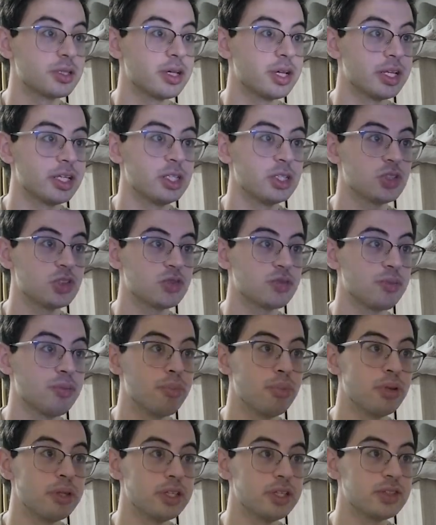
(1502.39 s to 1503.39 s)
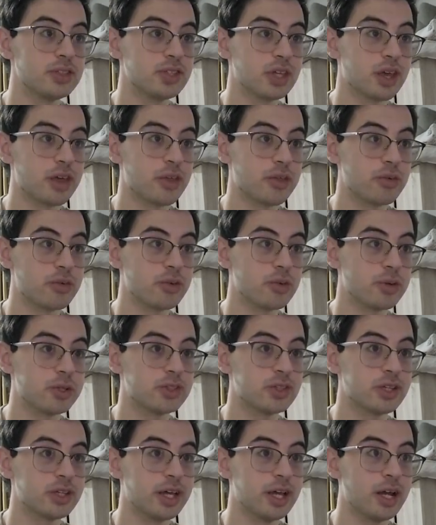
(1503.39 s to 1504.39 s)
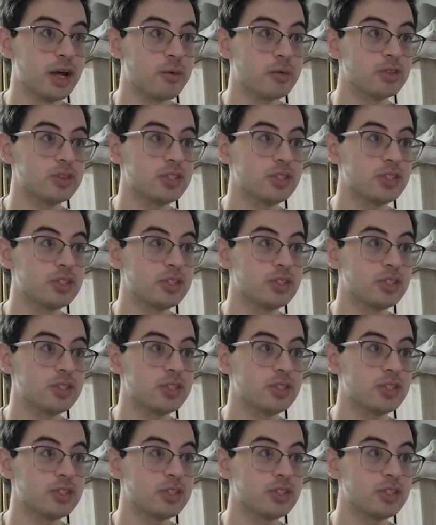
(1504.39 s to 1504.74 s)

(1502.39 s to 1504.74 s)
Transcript: And he's just blitzing through the rest. Yeah, now we're